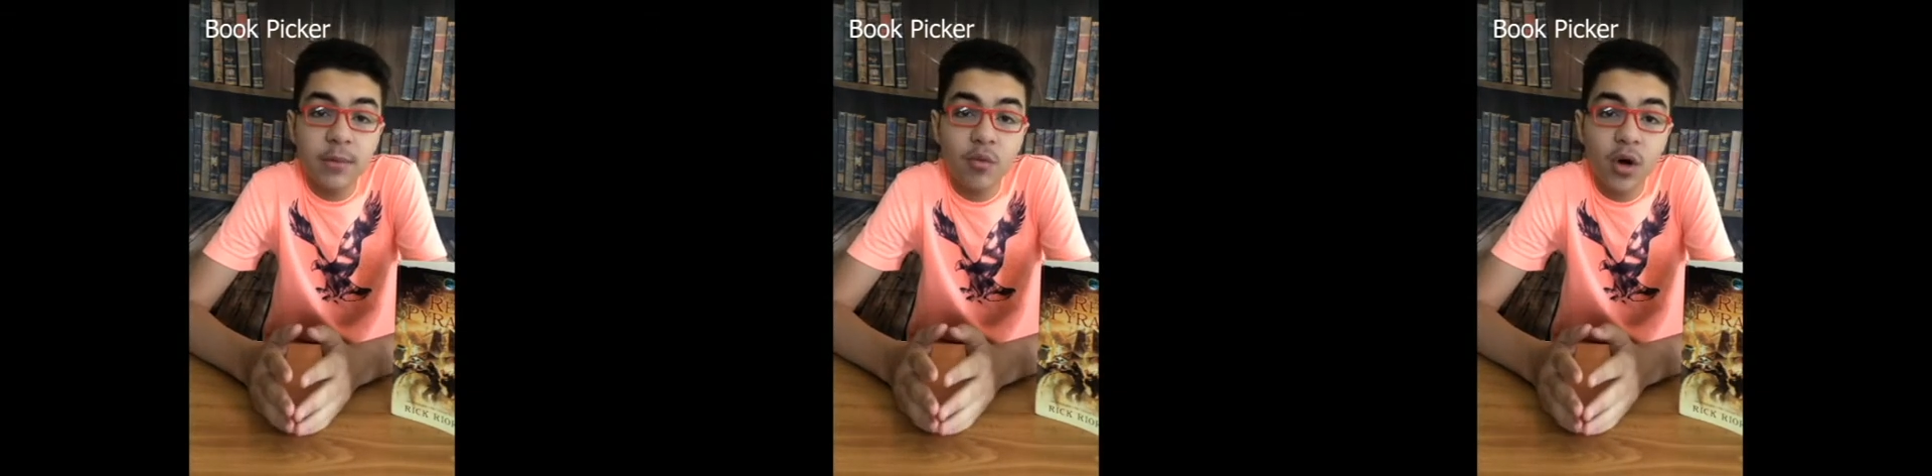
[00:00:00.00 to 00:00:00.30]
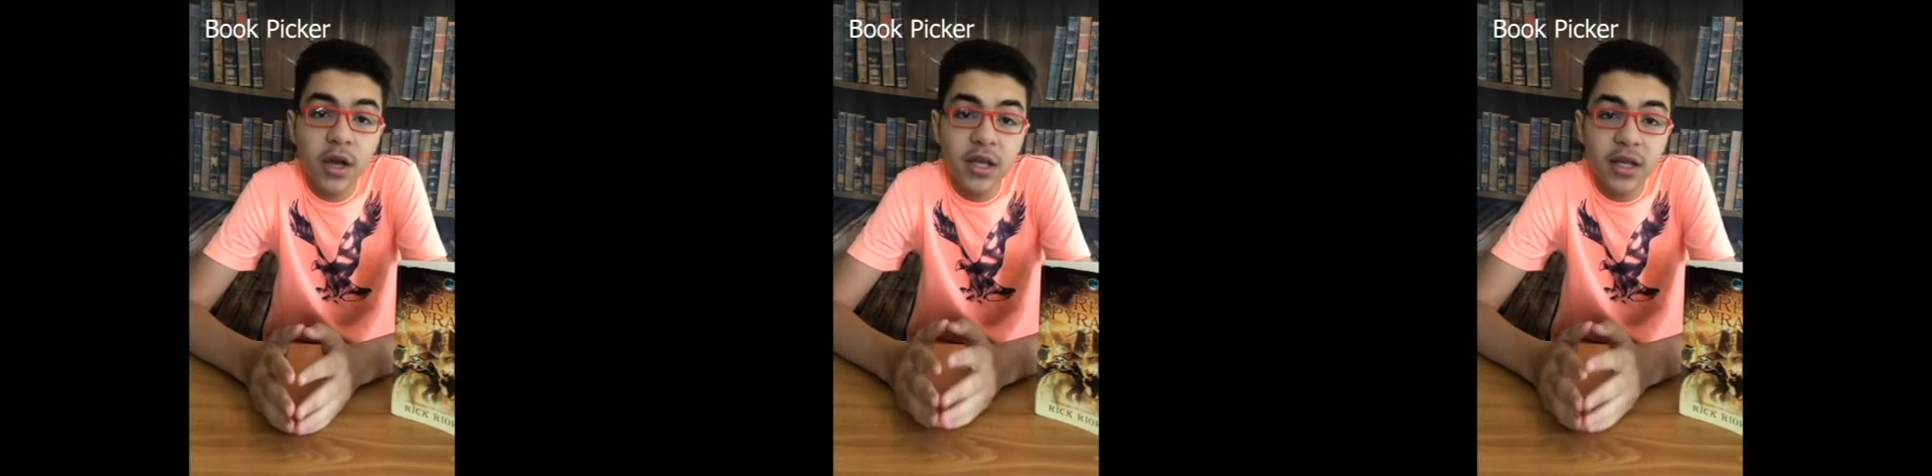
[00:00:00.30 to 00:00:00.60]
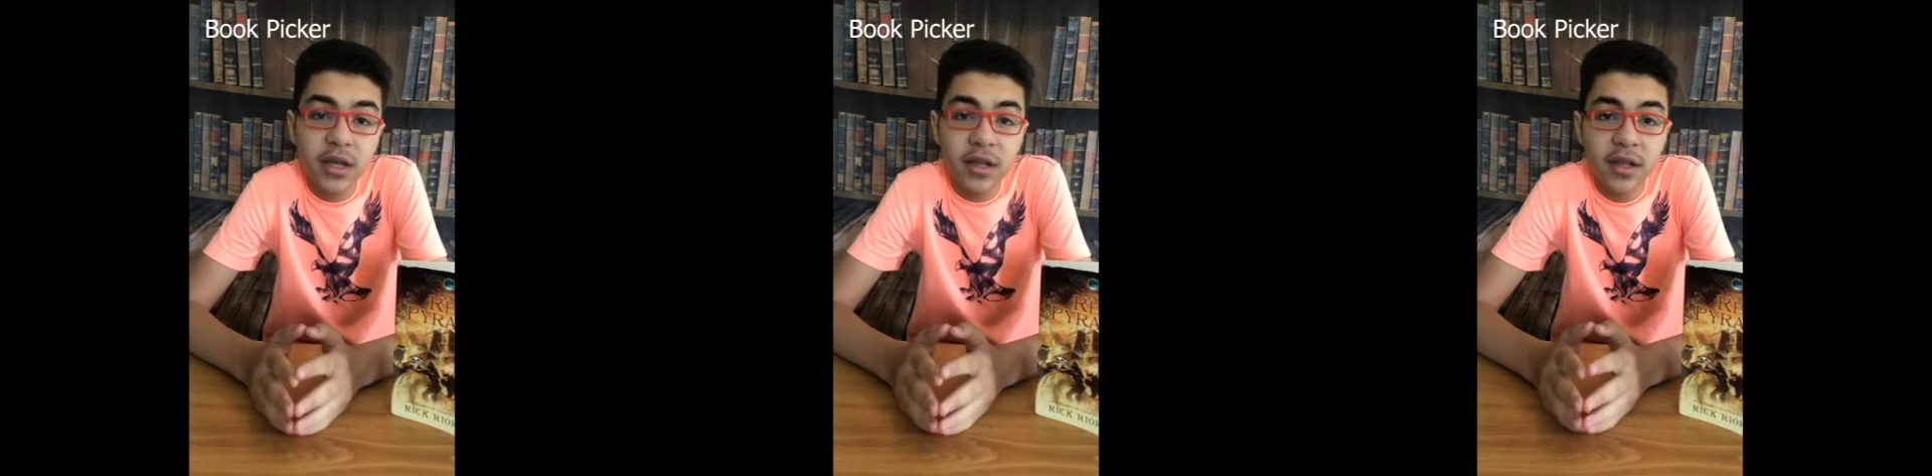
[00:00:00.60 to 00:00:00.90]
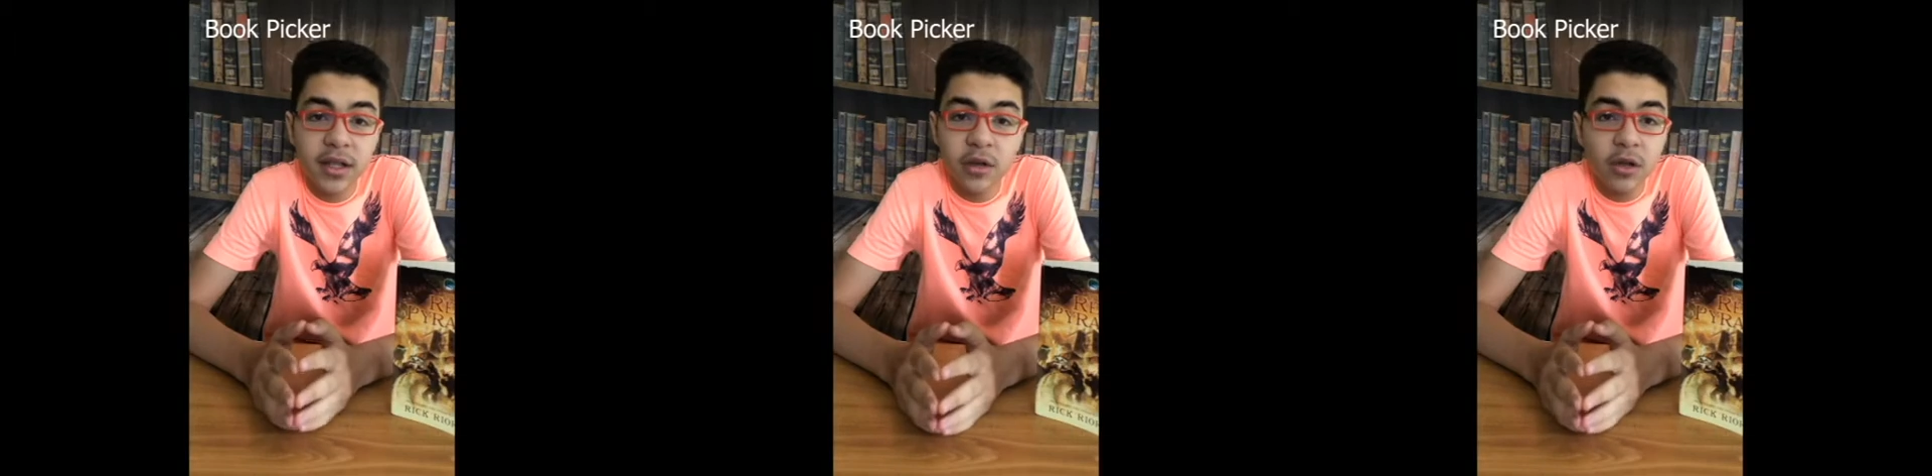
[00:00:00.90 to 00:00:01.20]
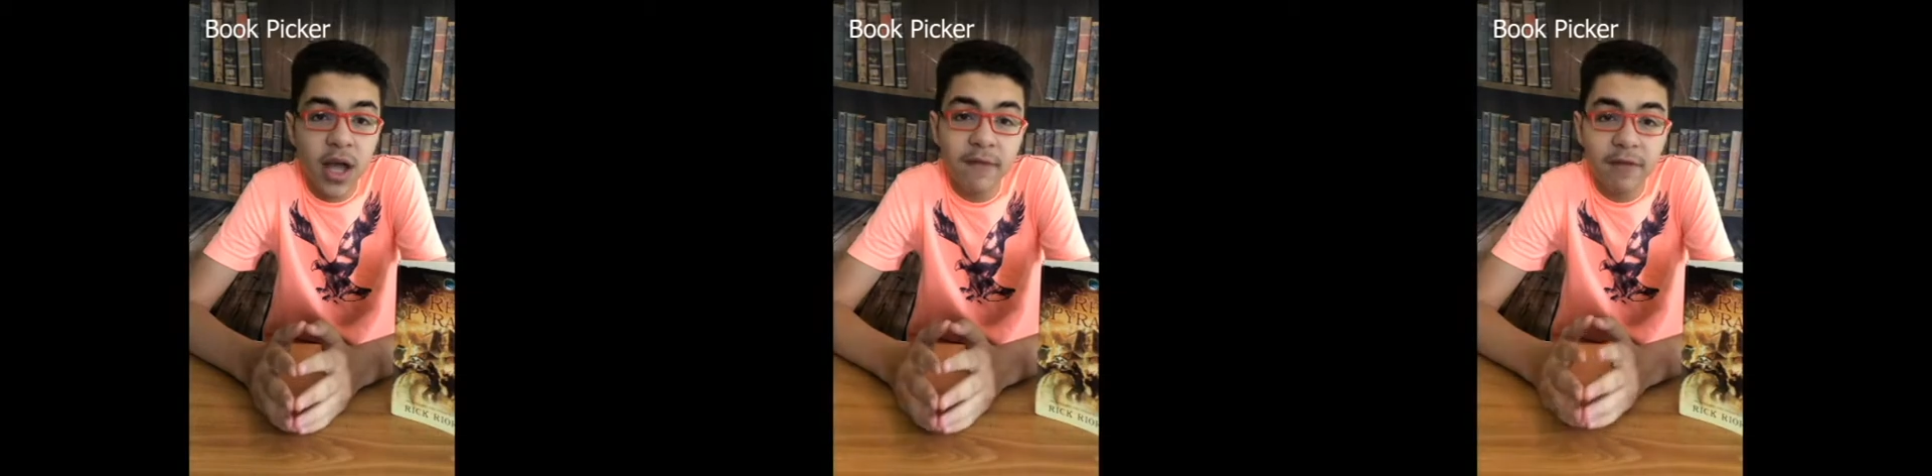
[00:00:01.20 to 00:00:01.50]
why he did not
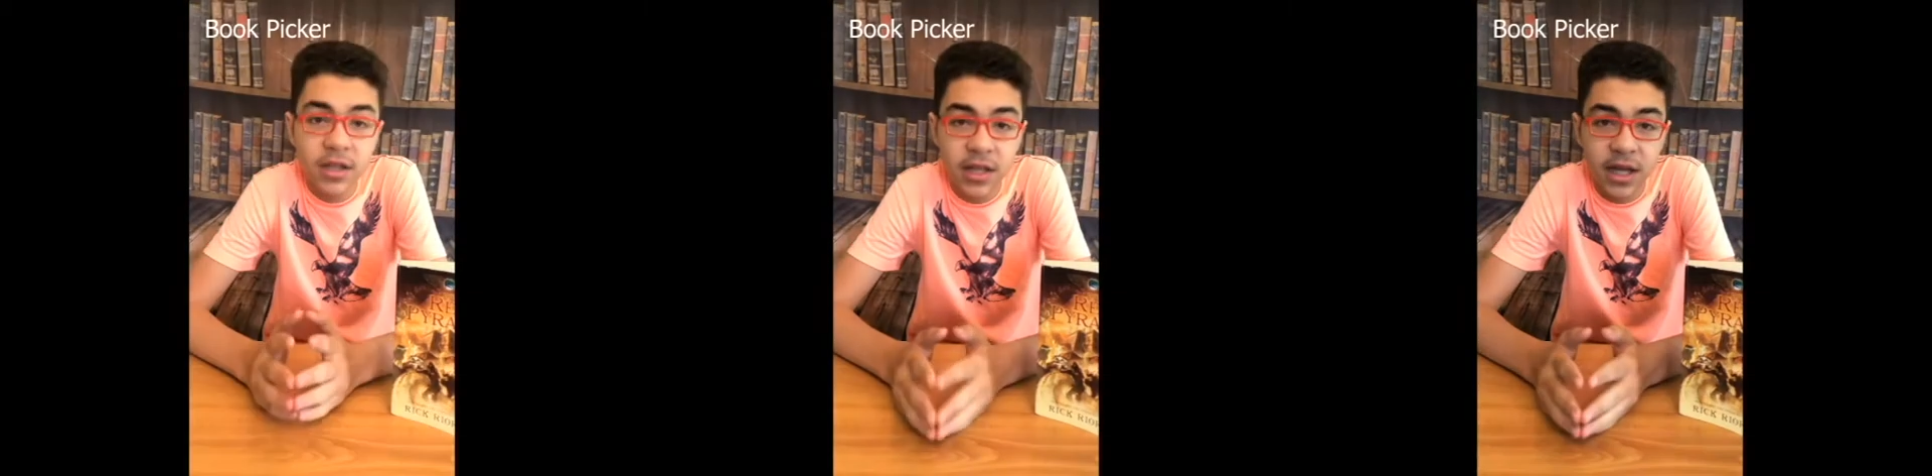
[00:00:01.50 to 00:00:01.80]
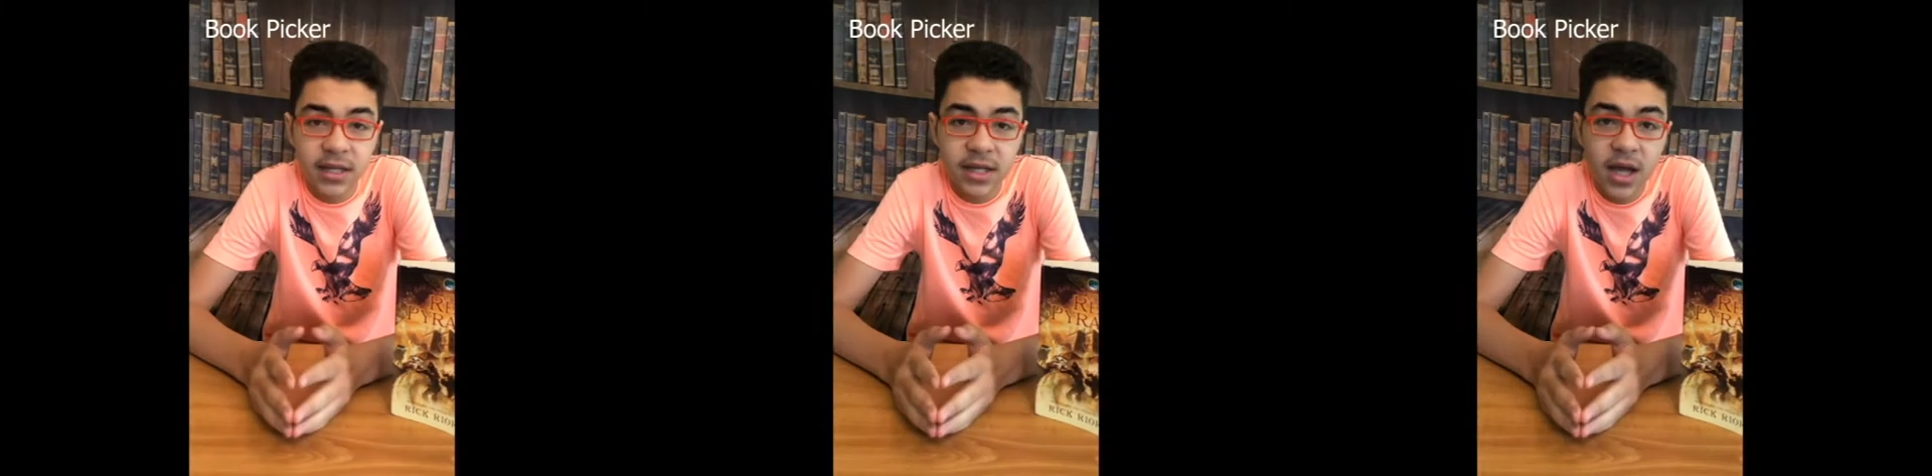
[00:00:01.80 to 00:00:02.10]
have any legs.